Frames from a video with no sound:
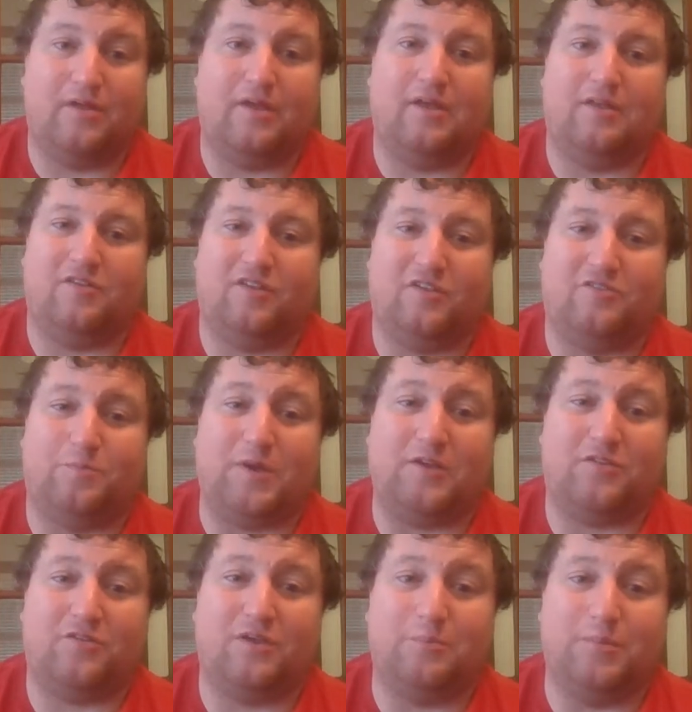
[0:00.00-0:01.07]

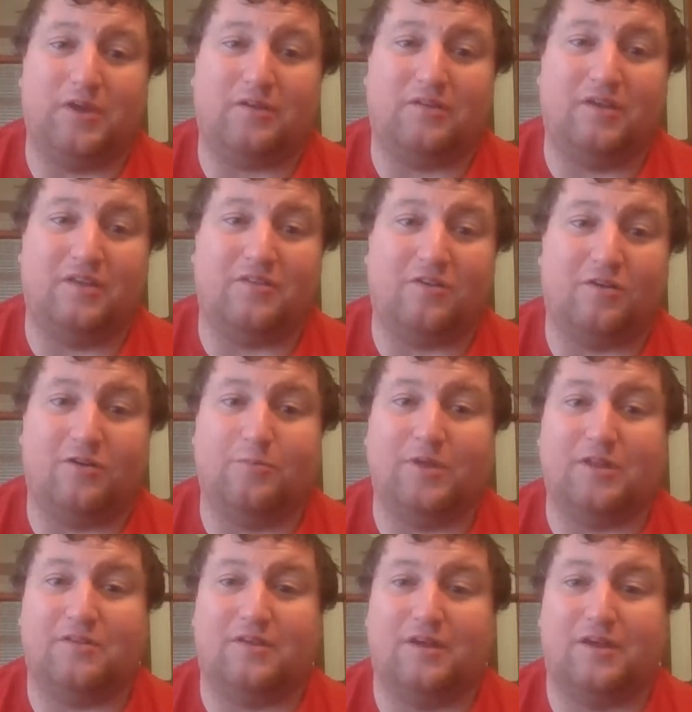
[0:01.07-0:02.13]
especially Big Ten
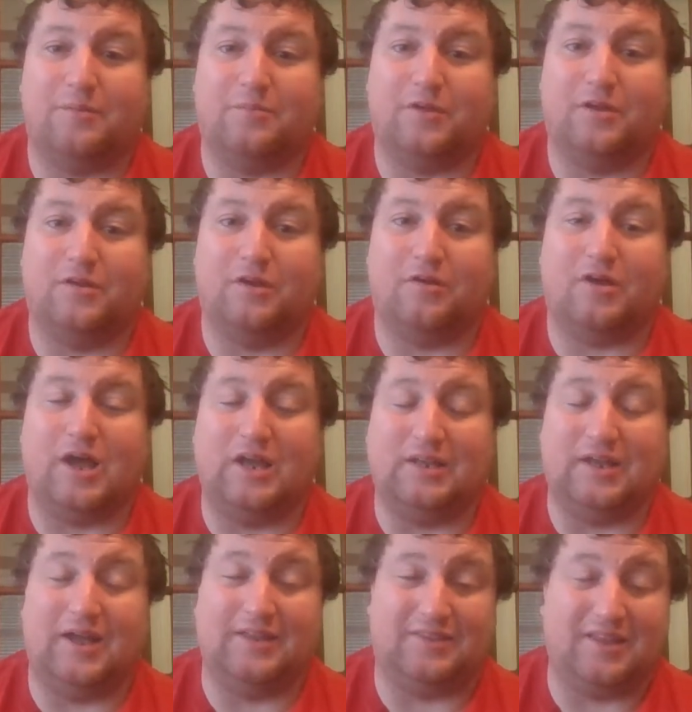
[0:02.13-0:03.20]
tournament time.
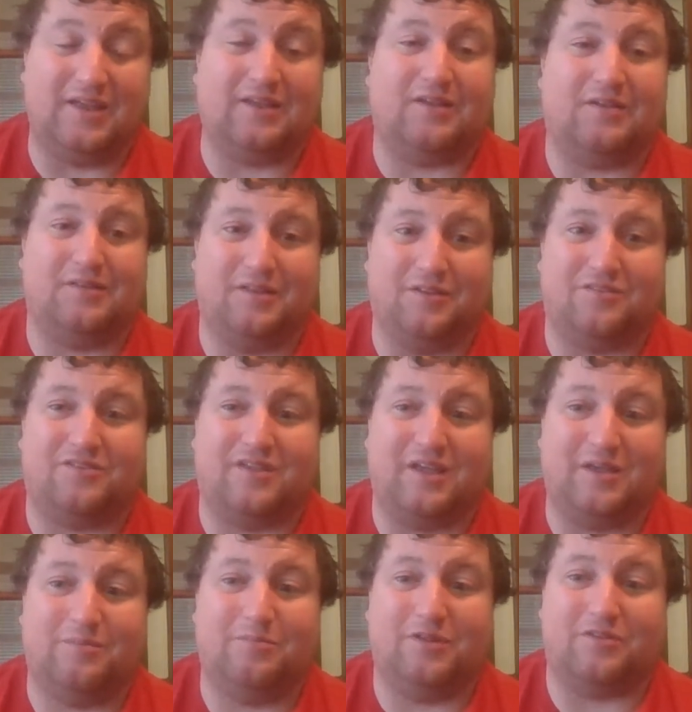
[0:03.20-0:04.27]
I think this
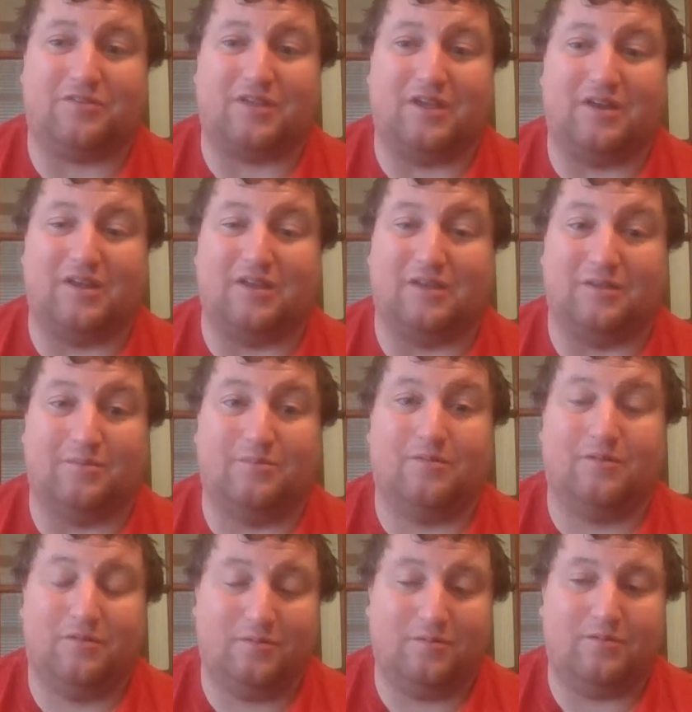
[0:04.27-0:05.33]
team is gonna
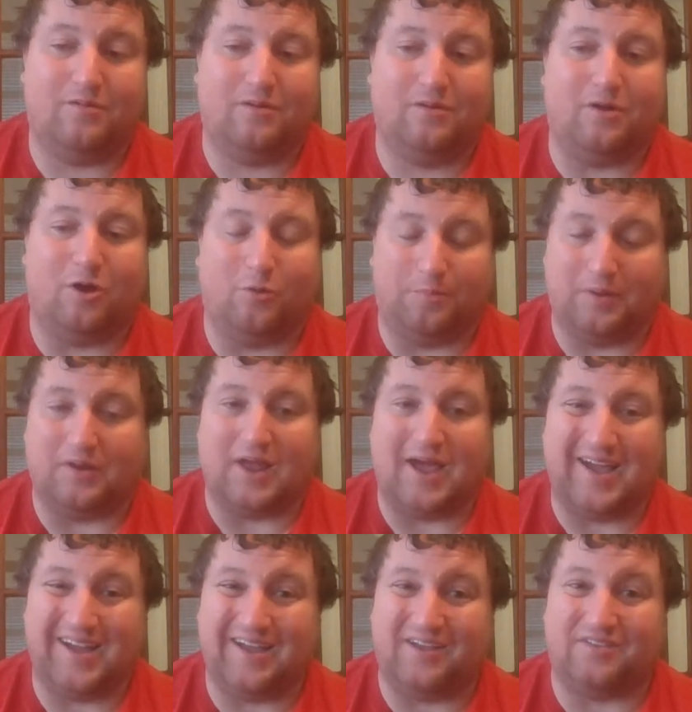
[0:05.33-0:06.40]
open
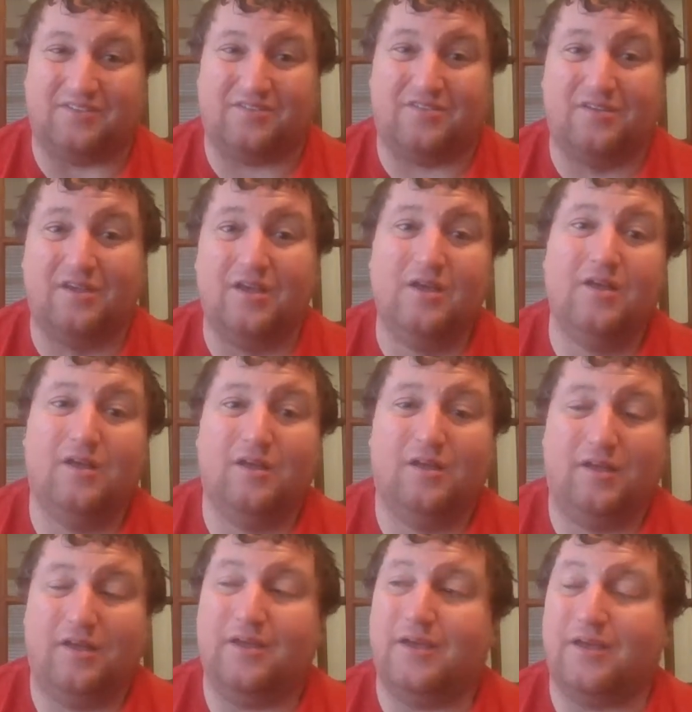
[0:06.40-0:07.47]
eyes
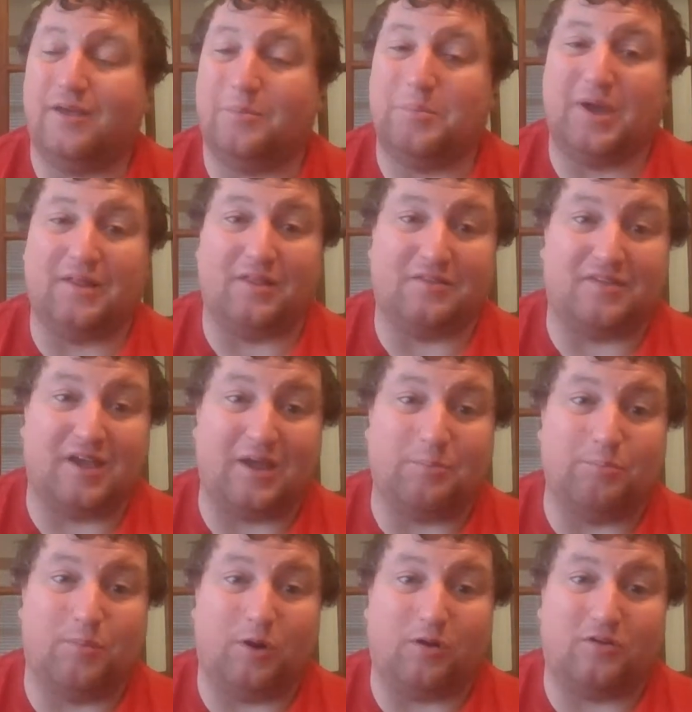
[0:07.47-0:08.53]
by the
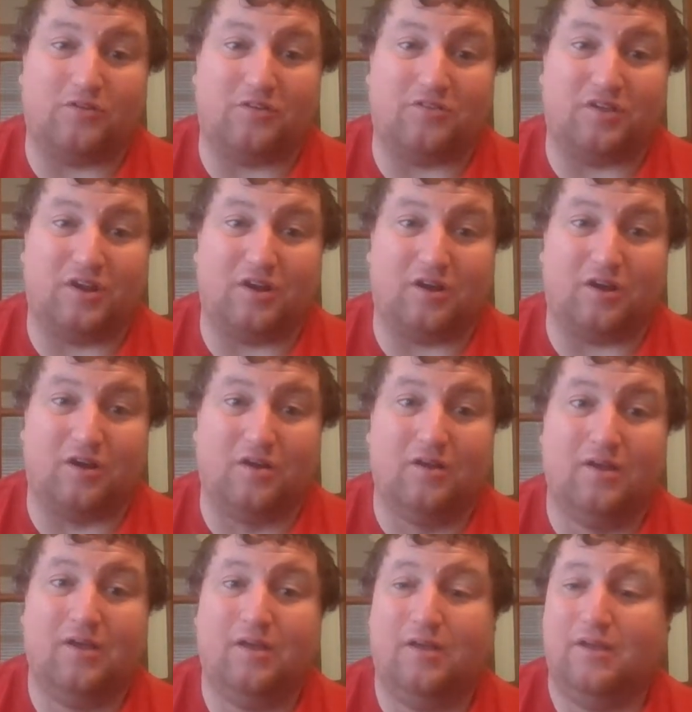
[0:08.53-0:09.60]
time March is here.
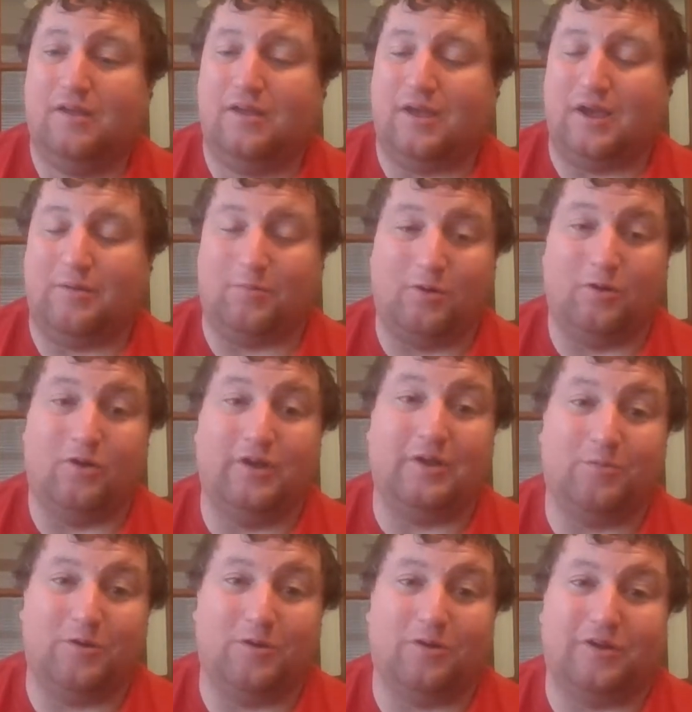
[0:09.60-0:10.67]
I
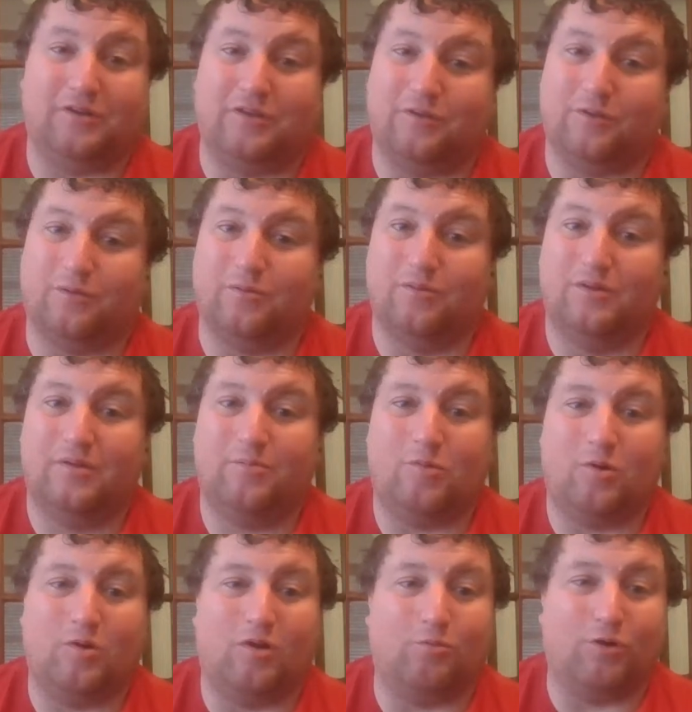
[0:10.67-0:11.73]
really, really do.
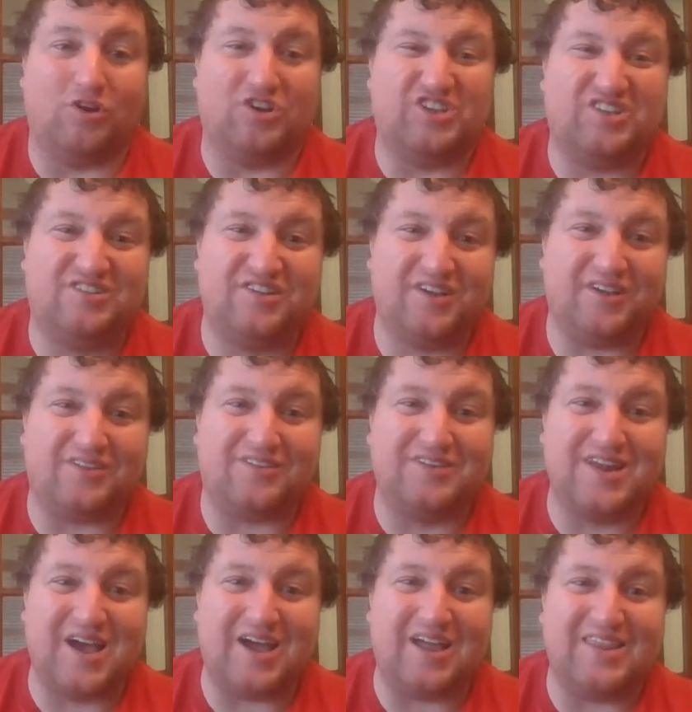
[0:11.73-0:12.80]
We're just
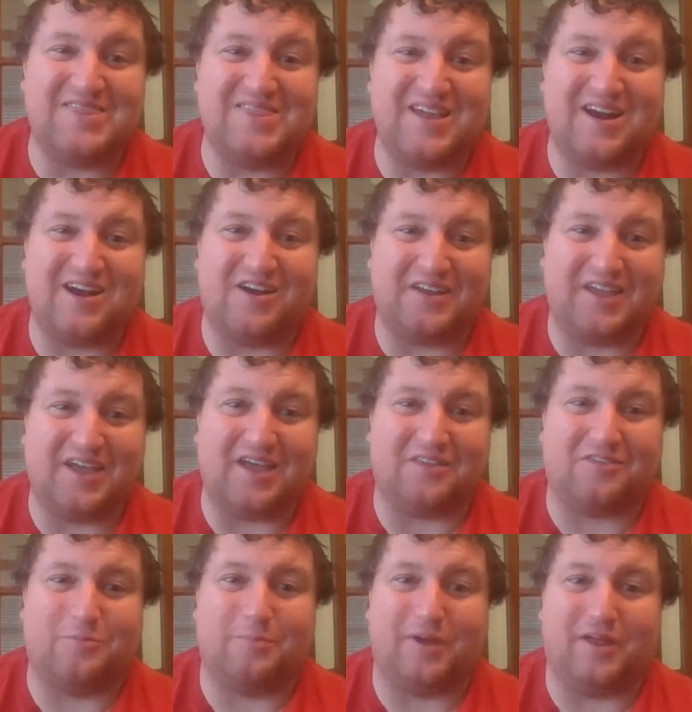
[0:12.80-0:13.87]
not there
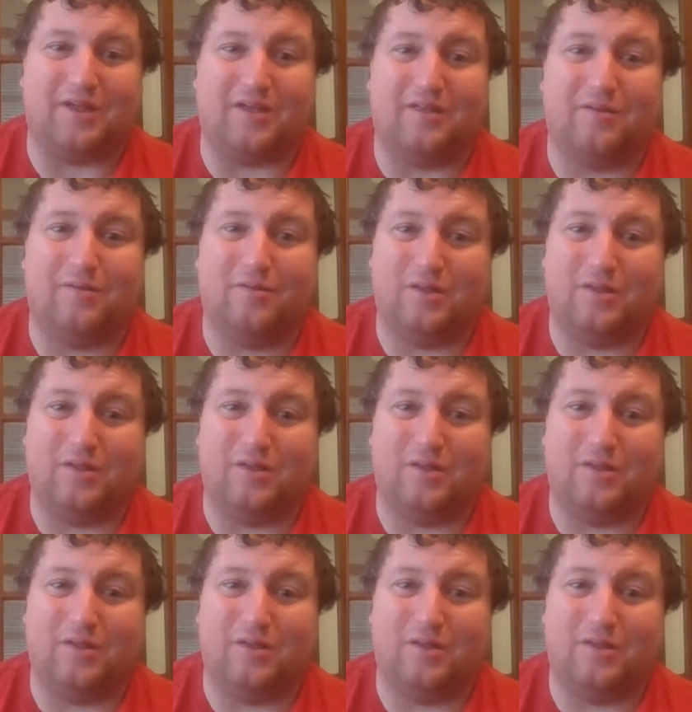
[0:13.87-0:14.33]
yet, but